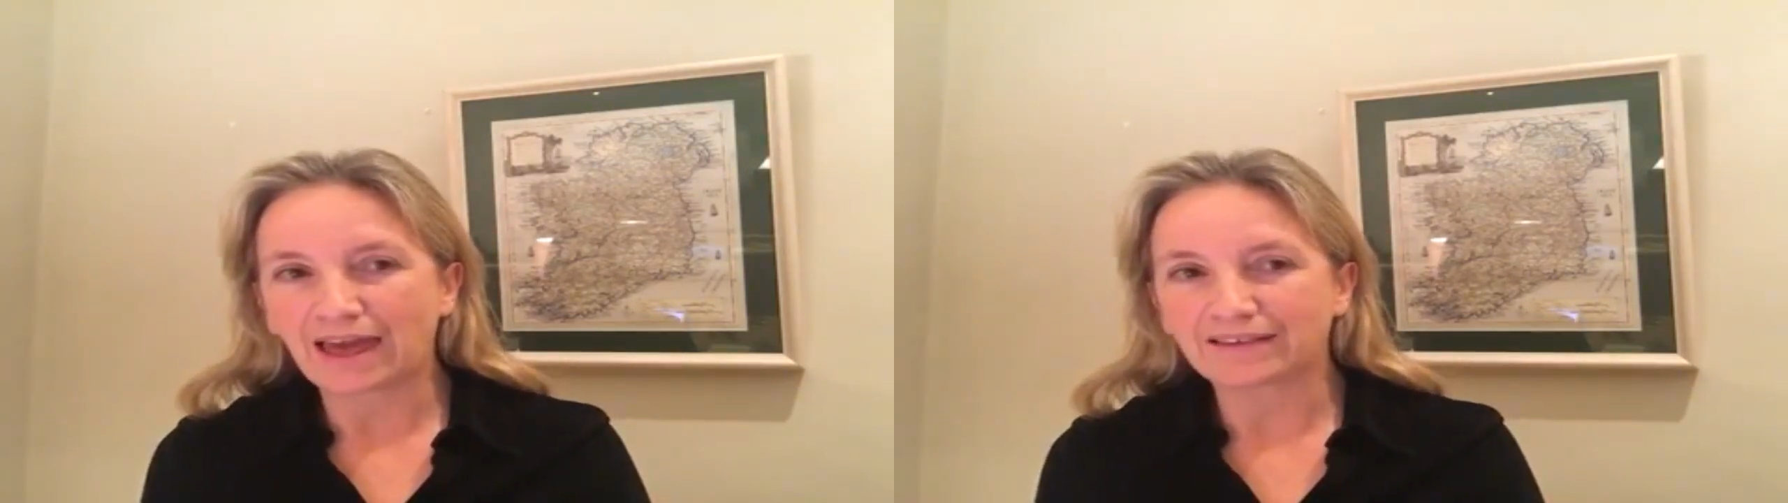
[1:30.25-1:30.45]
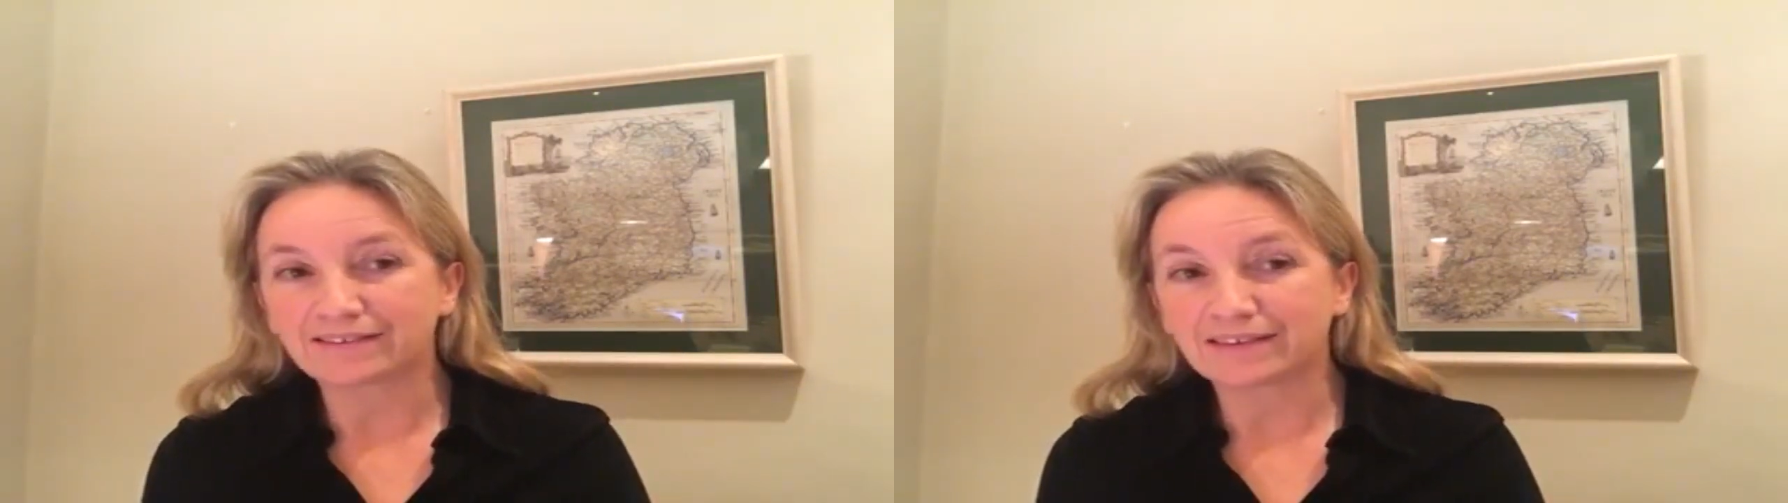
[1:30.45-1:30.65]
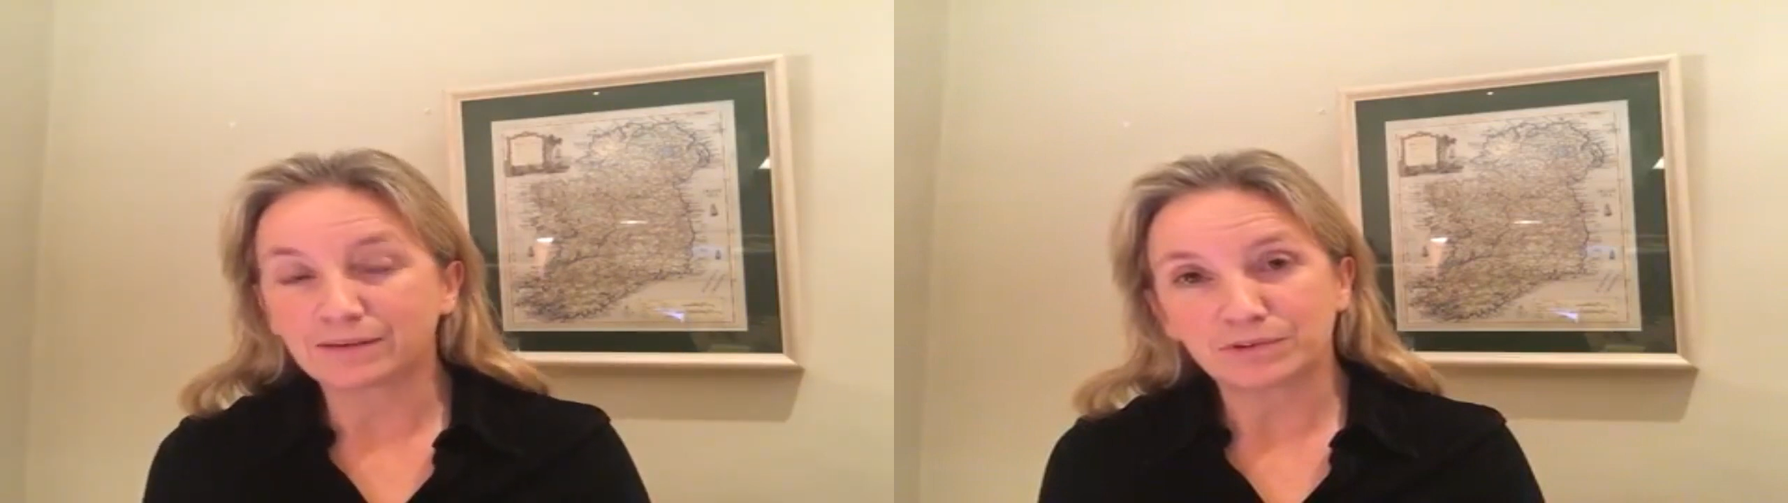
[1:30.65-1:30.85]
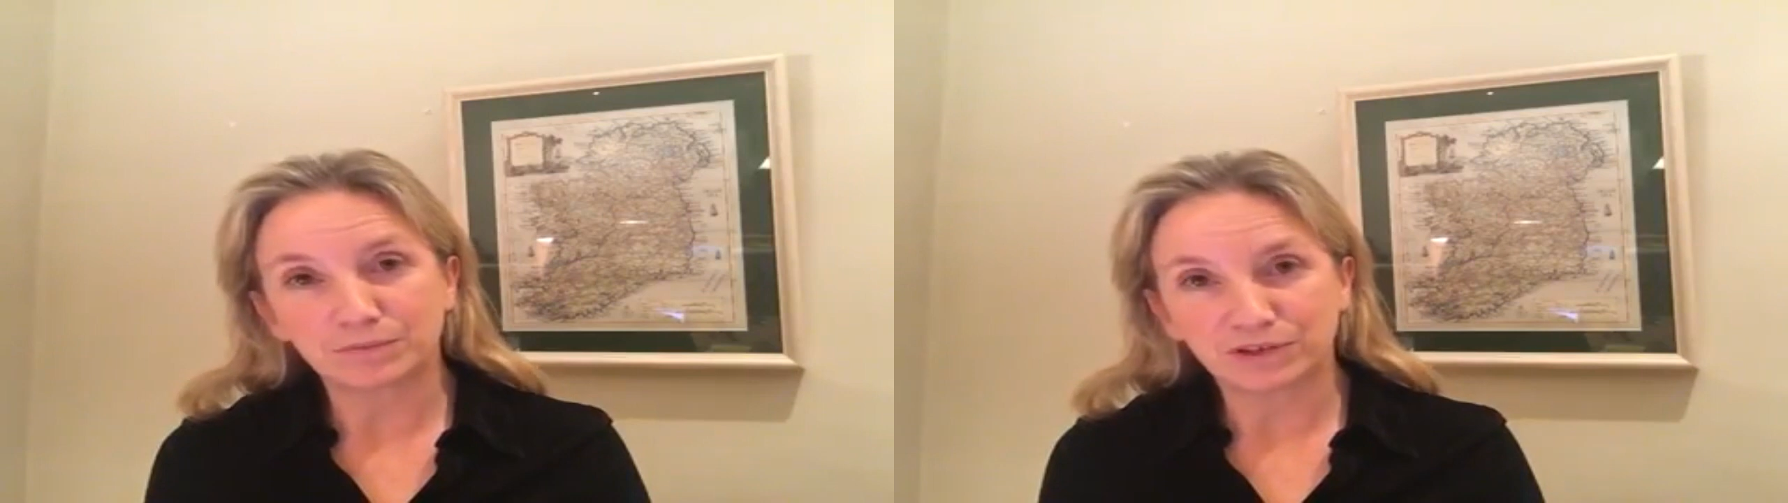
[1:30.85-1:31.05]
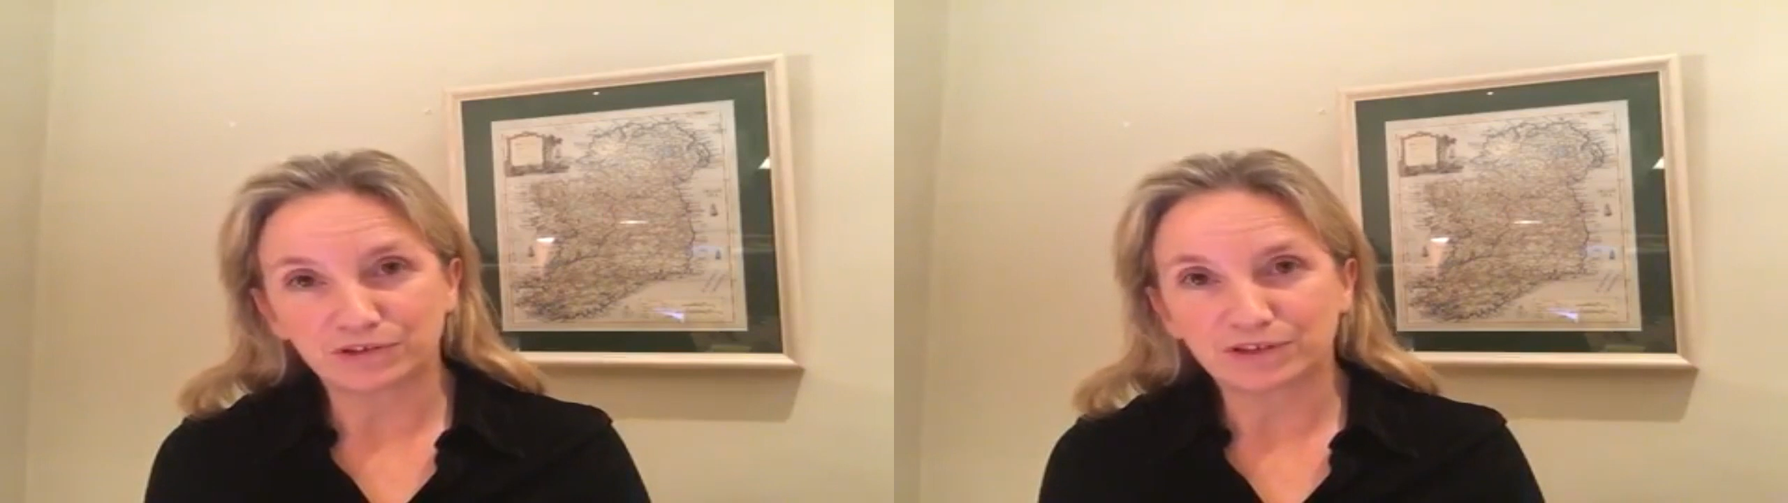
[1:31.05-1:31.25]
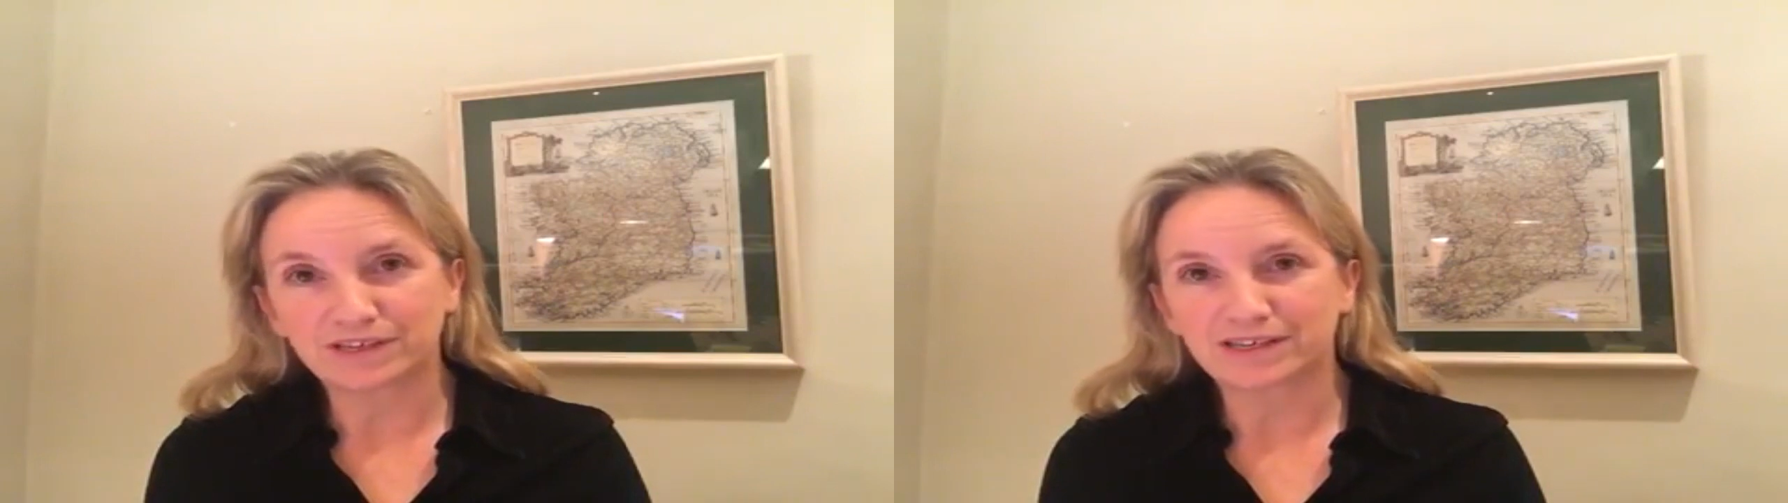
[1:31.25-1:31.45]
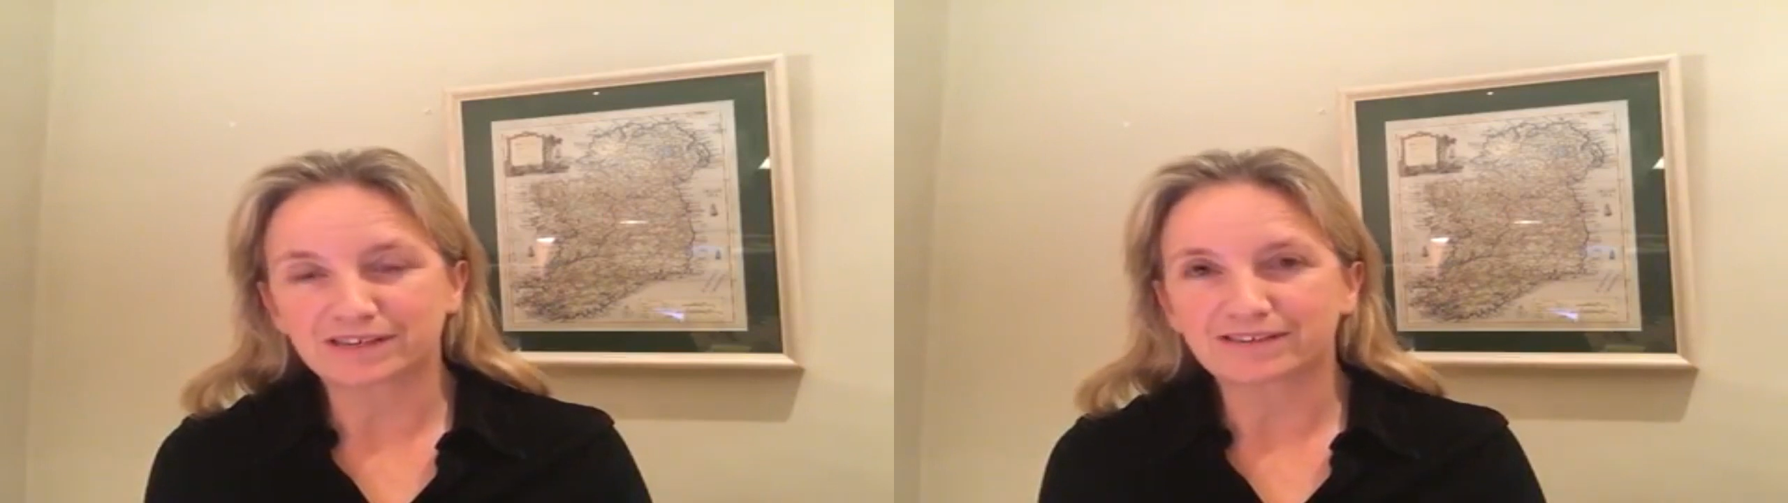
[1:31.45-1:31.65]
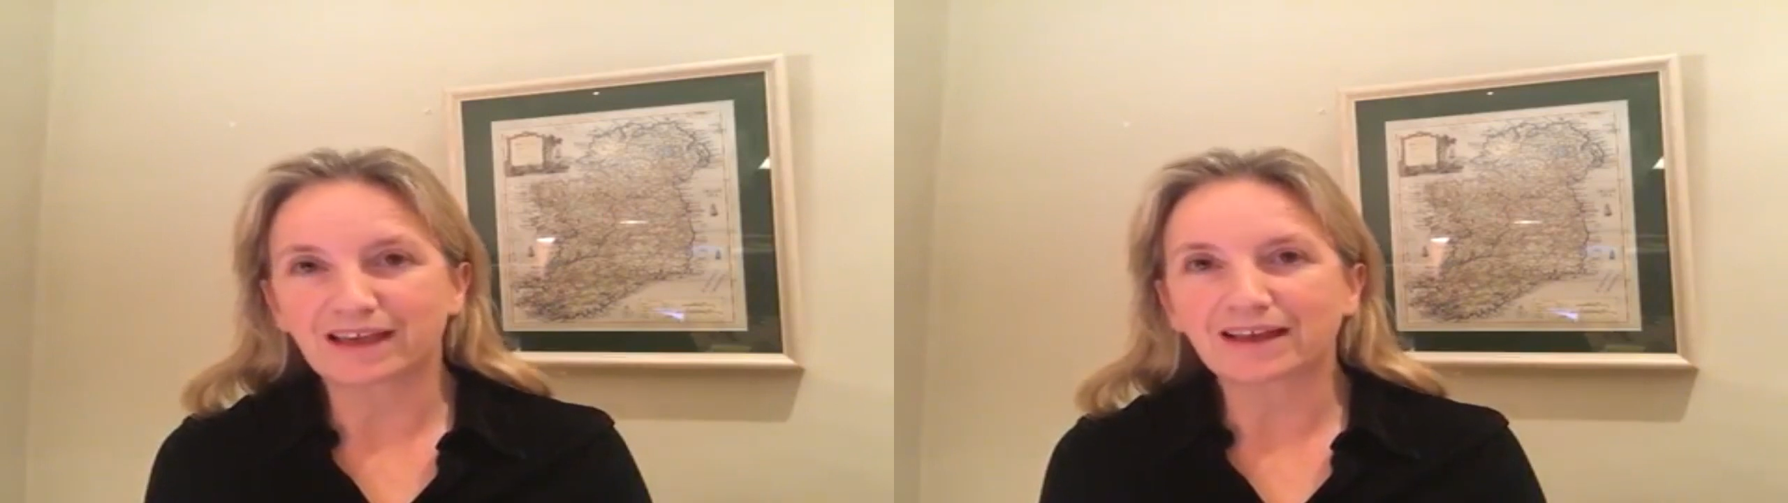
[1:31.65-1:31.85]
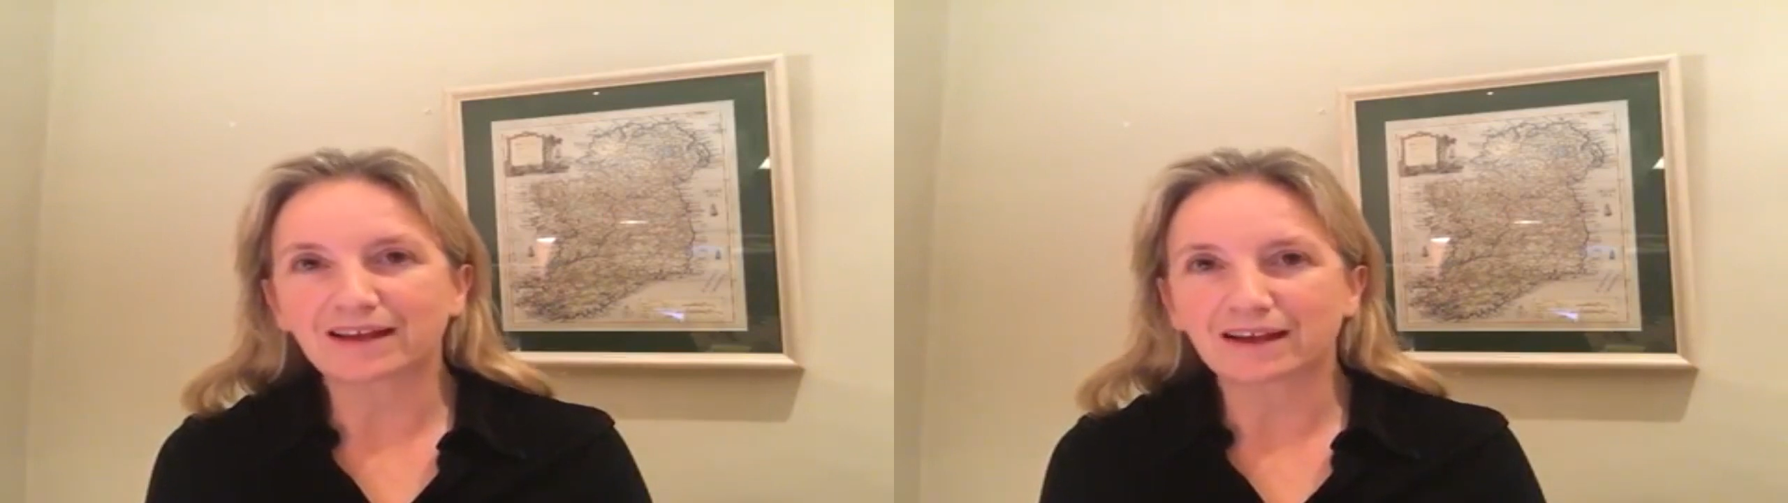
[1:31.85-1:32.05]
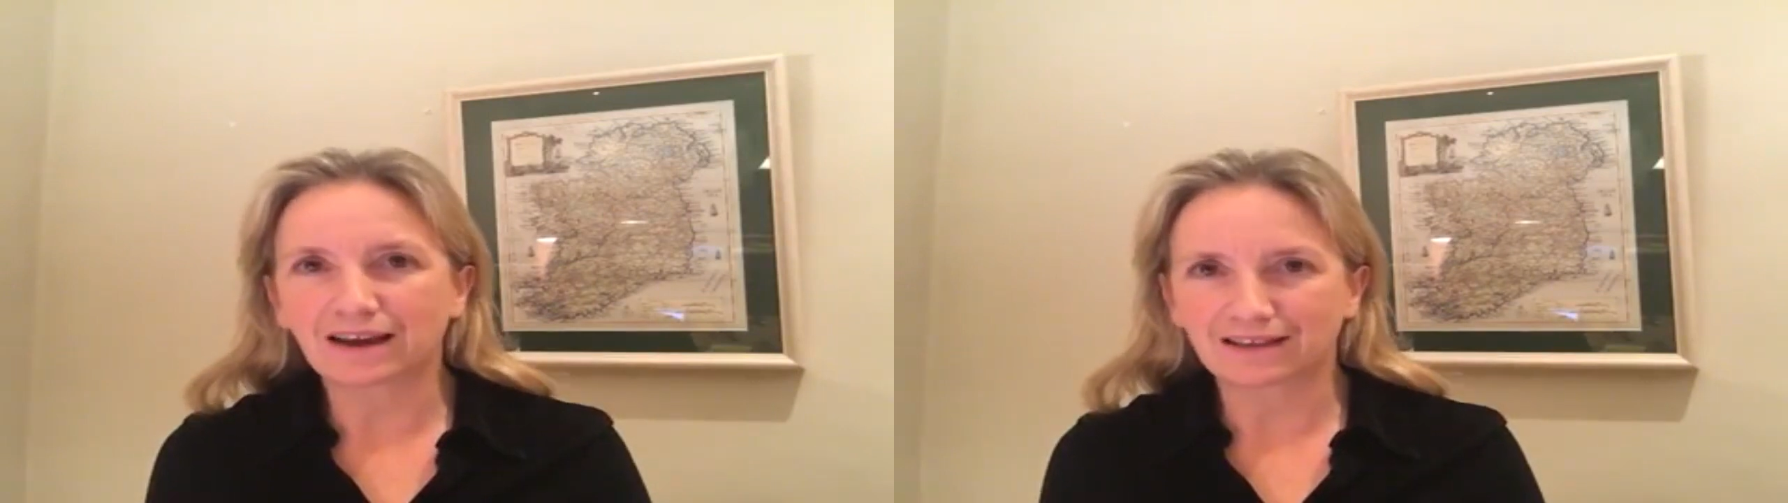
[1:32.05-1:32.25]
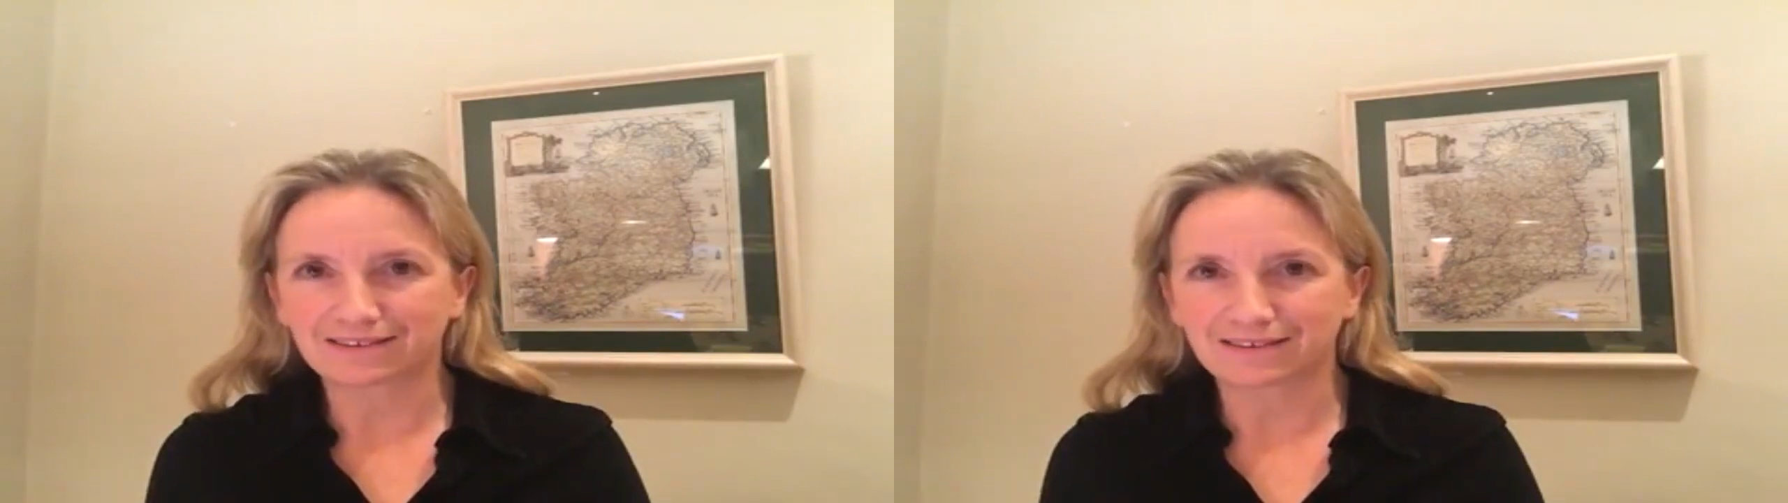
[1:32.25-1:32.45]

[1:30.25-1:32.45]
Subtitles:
seem to be treated as second-class